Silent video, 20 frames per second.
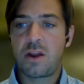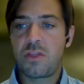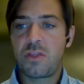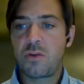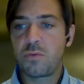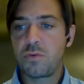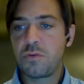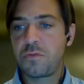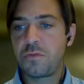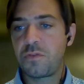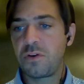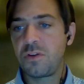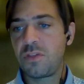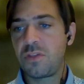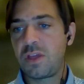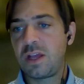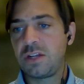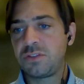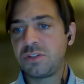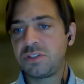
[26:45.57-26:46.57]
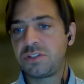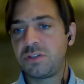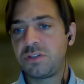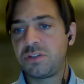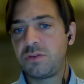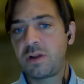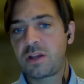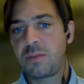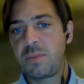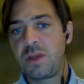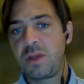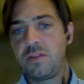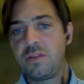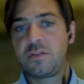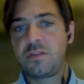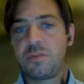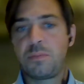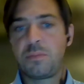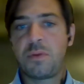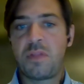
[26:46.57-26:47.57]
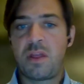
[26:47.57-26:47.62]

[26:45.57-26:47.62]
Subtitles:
hire the roofer that Tristan recommends.